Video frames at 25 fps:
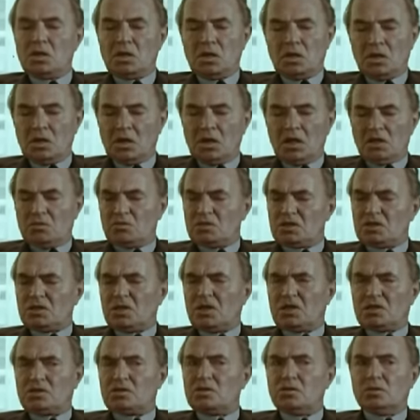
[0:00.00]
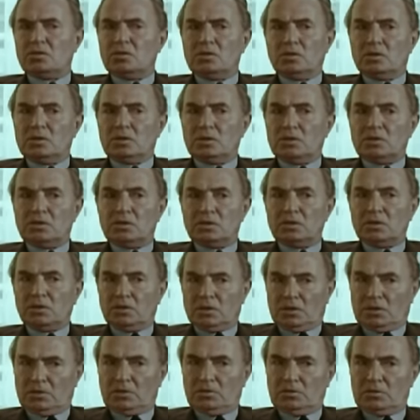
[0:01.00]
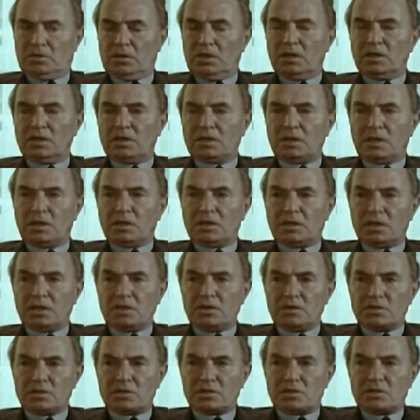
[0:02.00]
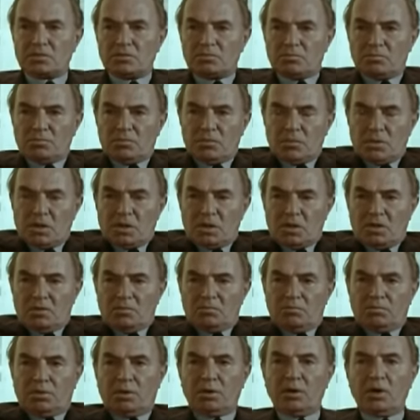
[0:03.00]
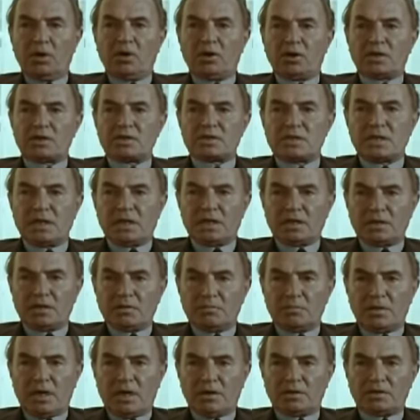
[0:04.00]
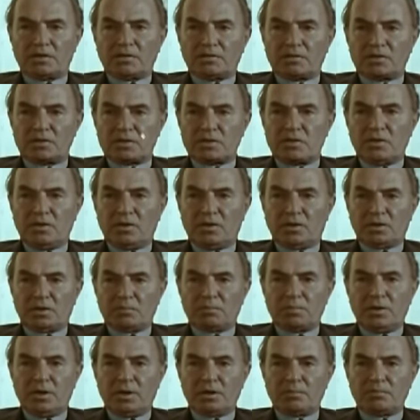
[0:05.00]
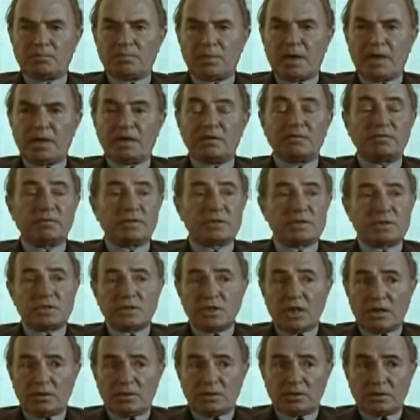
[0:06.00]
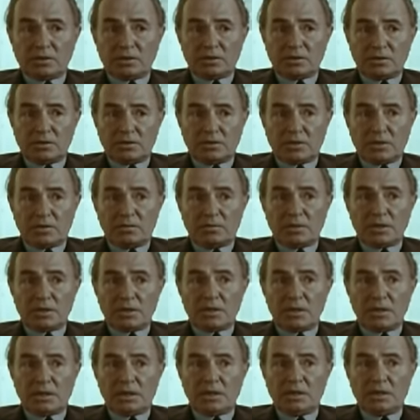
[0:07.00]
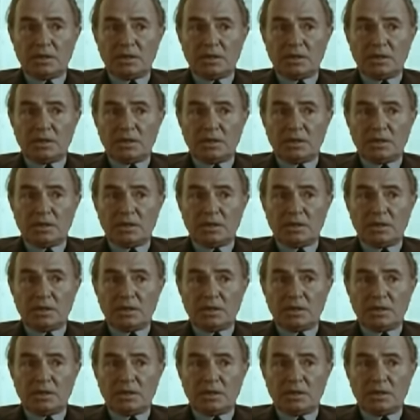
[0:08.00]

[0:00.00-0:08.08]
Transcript: it was not too good, you know. And uh, they used to pour a certain amount of scorn upon Barry Fitzgerald, you know, when he